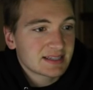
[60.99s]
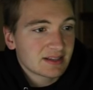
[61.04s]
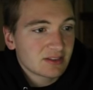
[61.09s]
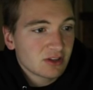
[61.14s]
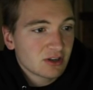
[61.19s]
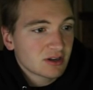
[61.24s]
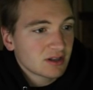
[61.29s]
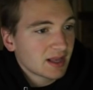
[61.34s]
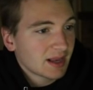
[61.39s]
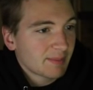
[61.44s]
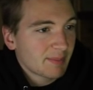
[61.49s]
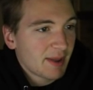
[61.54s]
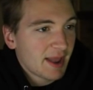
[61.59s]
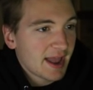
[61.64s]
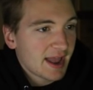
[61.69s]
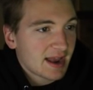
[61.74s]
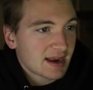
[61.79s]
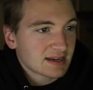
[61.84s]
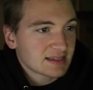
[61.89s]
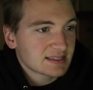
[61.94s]
uh, they look like
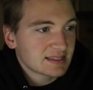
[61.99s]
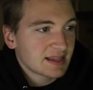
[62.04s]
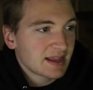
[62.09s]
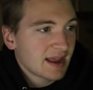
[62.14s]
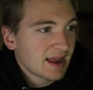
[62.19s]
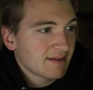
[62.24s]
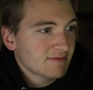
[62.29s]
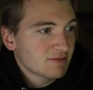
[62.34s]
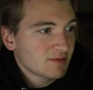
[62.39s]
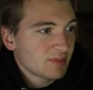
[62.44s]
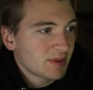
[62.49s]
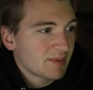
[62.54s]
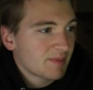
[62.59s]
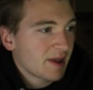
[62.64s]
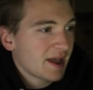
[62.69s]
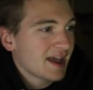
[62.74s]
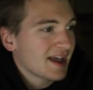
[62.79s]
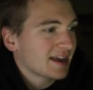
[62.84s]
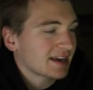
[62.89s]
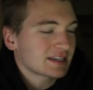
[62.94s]
packs. They have to be
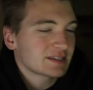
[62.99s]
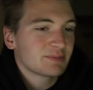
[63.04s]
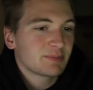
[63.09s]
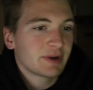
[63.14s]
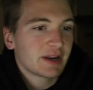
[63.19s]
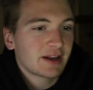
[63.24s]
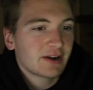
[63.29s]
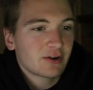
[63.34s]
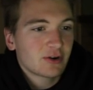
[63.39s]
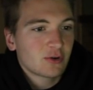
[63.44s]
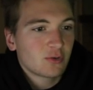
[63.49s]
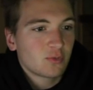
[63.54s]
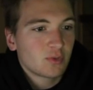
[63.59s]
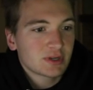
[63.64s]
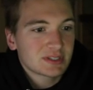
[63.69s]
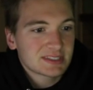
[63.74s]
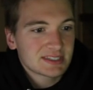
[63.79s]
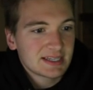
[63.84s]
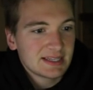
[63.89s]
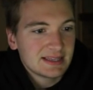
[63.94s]
packs, but I don't know
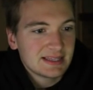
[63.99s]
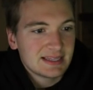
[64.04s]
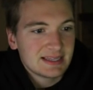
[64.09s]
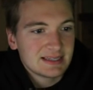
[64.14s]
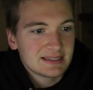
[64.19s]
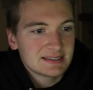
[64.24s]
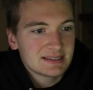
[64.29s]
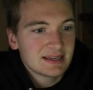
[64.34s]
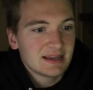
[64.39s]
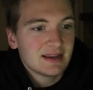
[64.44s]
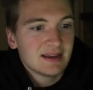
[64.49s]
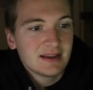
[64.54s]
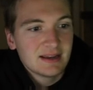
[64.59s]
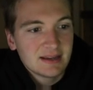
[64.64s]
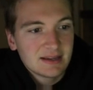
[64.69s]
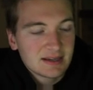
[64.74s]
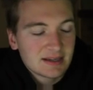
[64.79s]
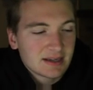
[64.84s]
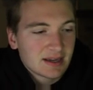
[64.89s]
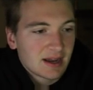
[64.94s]
what's in these.
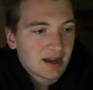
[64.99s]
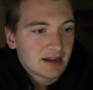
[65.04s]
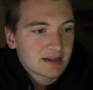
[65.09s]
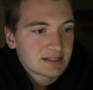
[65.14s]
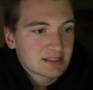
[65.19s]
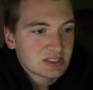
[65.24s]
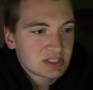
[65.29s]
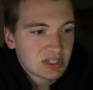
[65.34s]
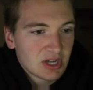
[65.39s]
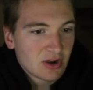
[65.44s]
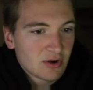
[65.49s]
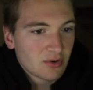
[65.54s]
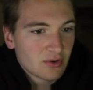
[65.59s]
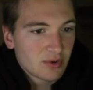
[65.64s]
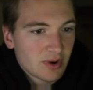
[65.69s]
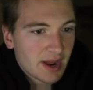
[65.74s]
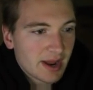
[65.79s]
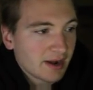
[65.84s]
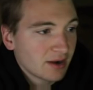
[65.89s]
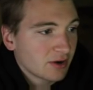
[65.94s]

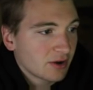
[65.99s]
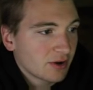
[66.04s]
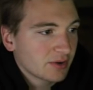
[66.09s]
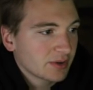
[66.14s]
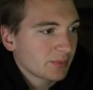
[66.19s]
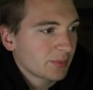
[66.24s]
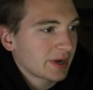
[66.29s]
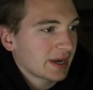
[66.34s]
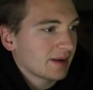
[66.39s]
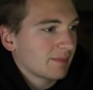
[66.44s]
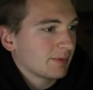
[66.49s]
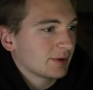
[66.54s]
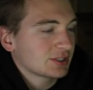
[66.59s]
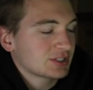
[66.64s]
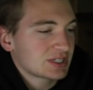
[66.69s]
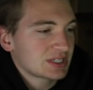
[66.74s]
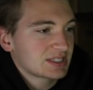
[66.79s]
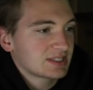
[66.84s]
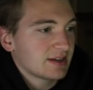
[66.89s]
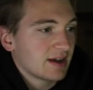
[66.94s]
So, I don't know, and we get a
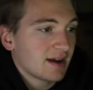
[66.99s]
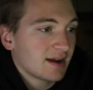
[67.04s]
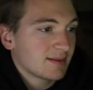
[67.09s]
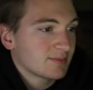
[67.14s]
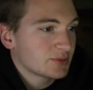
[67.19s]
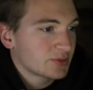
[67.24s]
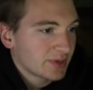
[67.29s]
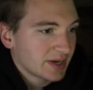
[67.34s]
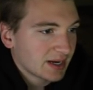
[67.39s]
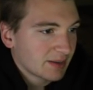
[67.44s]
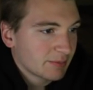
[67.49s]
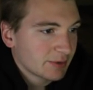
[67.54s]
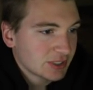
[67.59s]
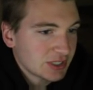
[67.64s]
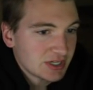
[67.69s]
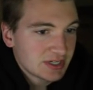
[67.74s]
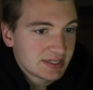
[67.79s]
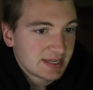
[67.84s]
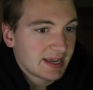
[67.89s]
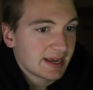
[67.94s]
bunch of stubs, we get a
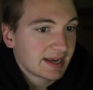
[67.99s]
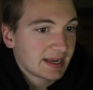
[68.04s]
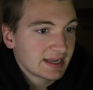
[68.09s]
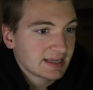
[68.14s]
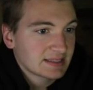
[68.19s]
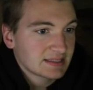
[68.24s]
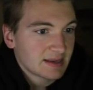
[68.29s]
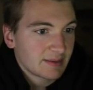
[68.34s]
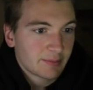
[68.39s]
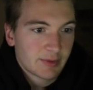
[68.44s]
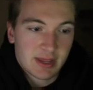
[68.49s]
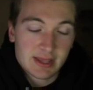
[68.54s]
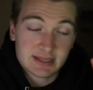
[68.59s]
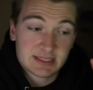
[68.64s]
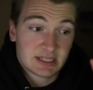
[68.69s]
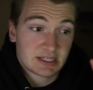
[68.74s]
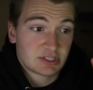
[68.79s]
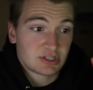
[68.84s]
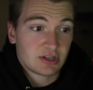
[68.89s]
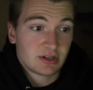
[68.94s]
bunch of tickets, I mean,
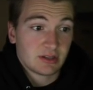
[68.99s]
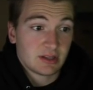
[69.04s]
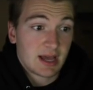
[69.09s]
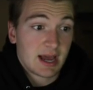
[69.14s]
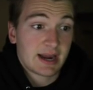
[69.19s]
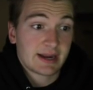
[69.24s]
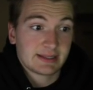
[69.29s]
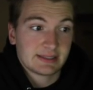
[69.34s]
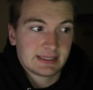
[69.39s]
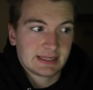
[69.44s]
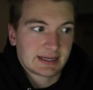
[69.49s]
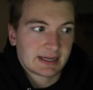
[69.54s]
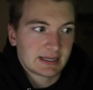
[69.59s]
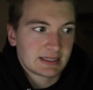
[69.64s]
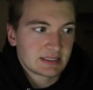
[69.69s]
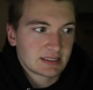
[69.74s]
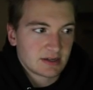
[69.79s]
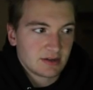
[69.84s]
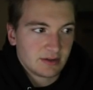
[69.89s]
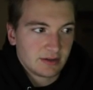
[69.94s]
that's actually a lot of
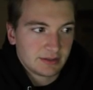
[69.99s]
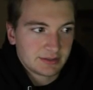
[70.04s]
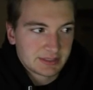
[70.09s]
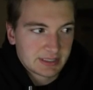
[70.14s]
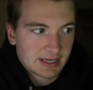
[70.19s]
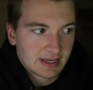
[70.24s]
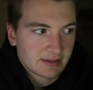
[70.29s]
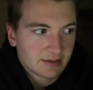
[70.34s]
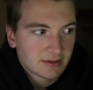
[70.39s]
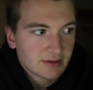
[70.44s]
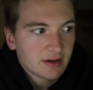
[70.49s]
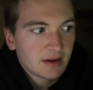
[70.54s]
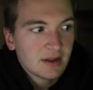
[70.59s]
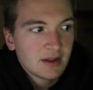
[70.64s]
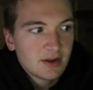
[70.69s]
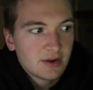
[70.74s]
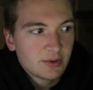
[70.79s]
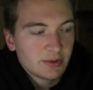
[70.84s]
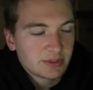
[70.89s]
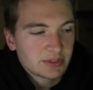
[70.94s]
tickets all together,
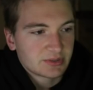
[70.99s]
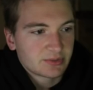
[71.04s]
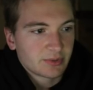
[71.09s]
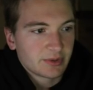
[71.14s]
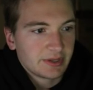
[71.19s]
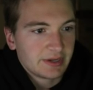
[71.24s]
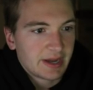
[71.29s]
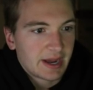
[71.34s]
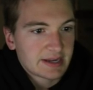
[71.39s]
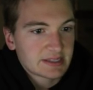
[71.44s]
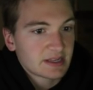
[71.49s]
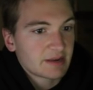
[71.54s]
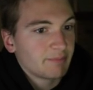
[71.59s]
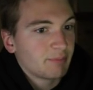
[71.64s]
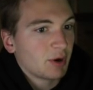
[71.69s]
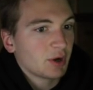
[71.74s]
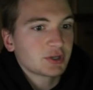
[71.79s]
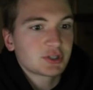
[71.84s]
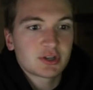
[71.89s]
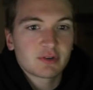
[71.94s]
which is really nice, a
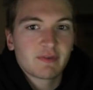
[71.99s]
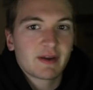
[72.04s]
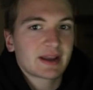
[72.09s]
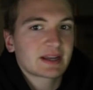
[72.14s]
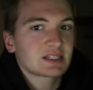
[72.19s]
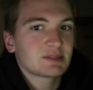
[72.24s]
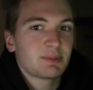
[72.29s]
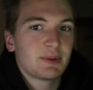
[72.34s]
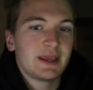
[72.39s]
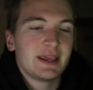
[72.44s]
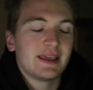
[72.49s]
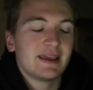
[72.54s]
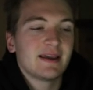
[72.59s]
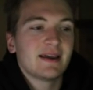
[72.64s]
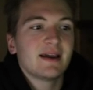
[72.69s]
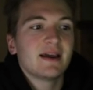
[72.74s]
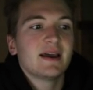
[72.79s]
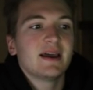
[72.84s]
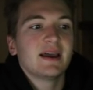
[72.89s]
bunch of XP,